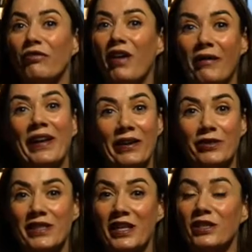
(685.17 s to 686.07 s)
very
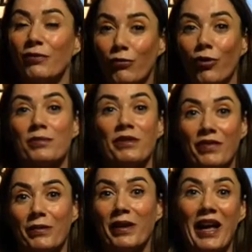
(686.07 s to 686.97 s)
irritating forms of
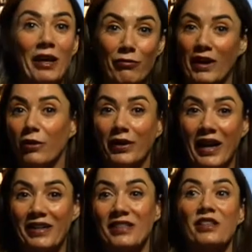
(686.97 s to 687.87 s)
vitamin A, retinoic
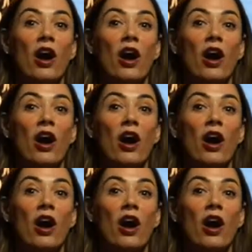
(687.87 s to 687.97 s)
acid,